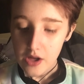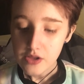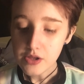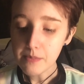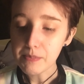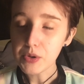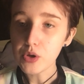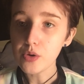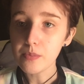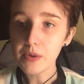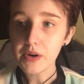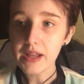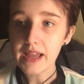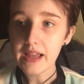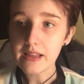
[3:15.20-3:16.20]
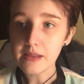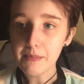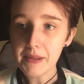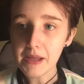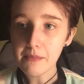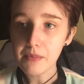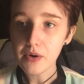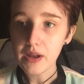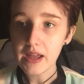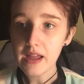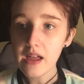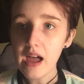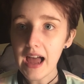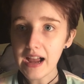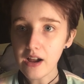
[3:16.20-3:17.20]
the blue bunny and the pink bunny.
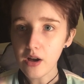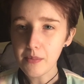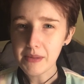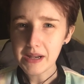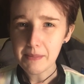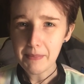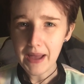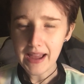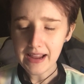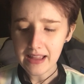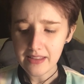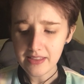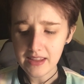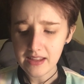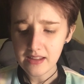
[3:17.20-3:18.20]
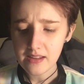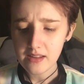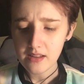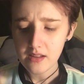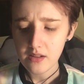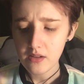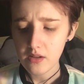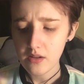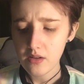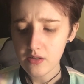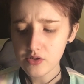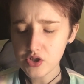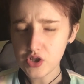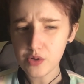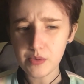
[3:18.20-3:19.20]
I got them in a pack, I think.
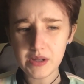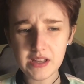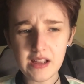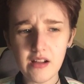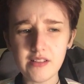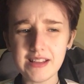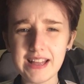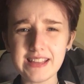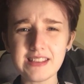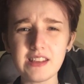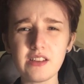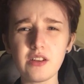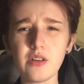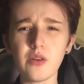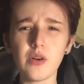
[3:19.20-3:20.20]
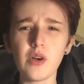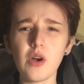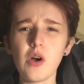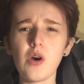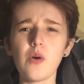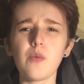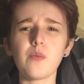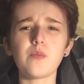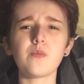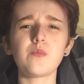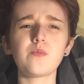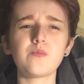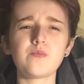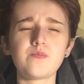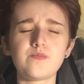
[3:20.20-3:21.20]
Do you know where you got like the,
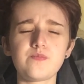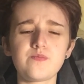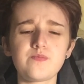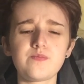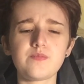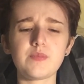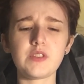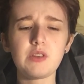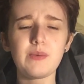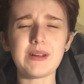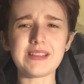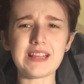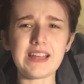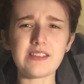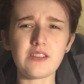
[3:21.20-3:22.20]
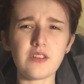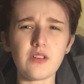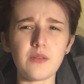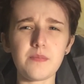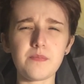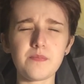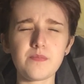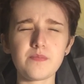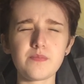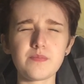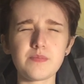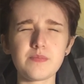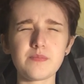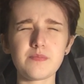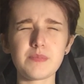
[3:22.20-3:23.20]
you had like the
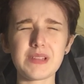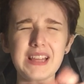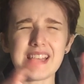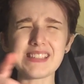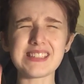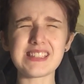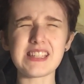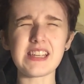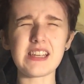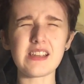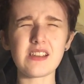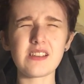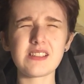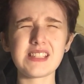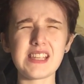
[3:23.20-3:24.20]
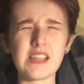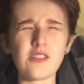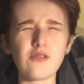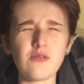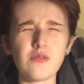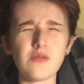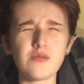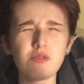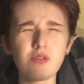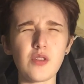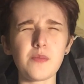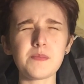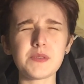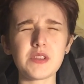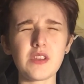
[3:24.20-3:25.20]
plastic see-through
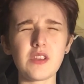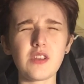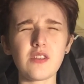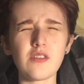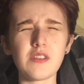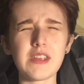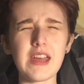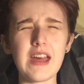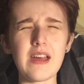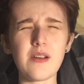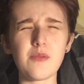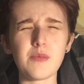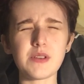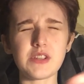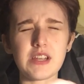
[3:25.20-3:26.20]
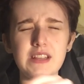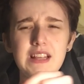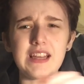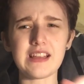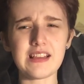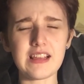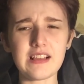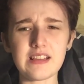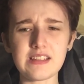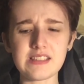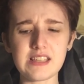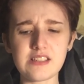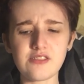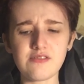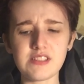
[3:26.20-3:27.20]
tubs that you could get, which had like little
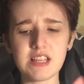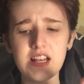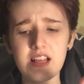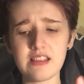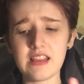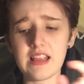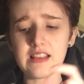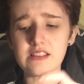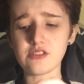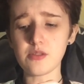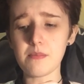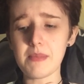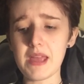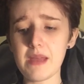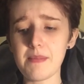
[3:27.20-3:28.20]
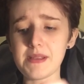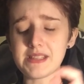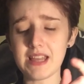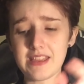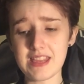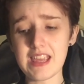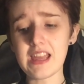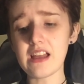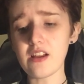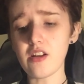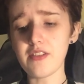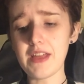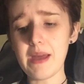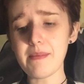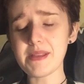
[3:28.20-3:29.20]
accessories in, and then some babies. I think I
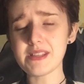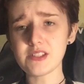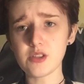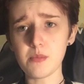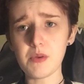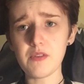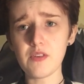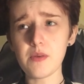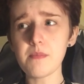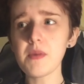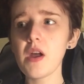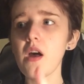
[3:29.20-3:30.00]
got them in some of them,